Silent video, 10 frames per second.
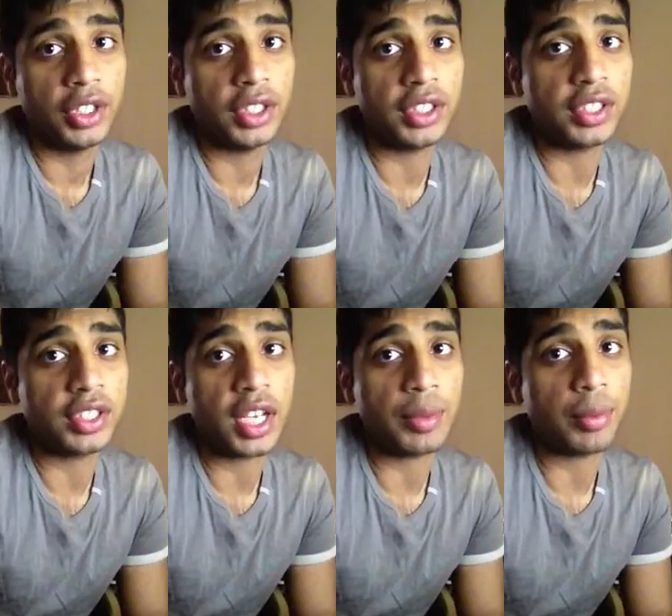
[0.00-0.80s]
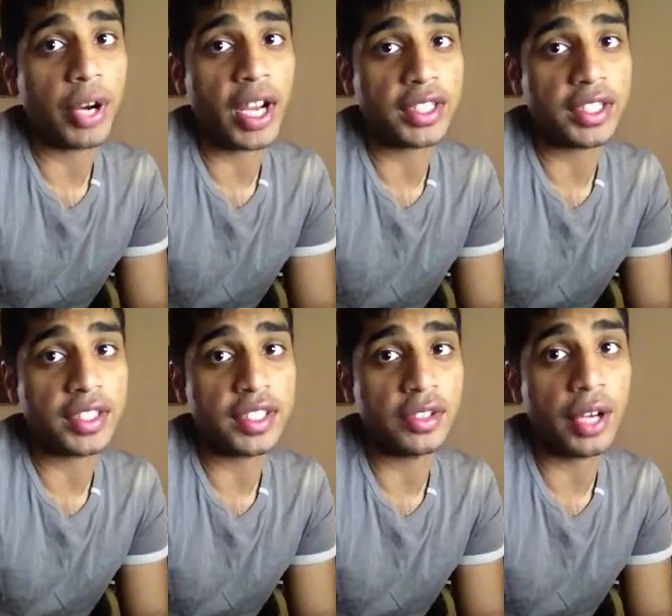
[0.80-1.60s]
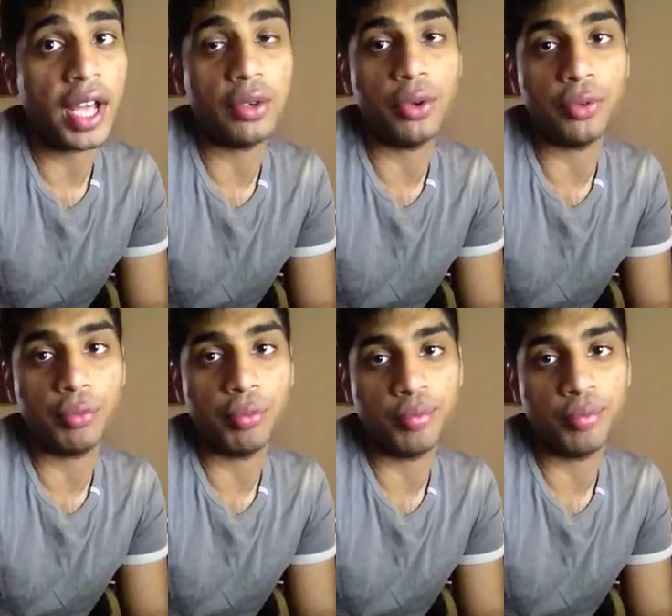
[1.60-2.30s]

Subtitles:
this type of practice. I know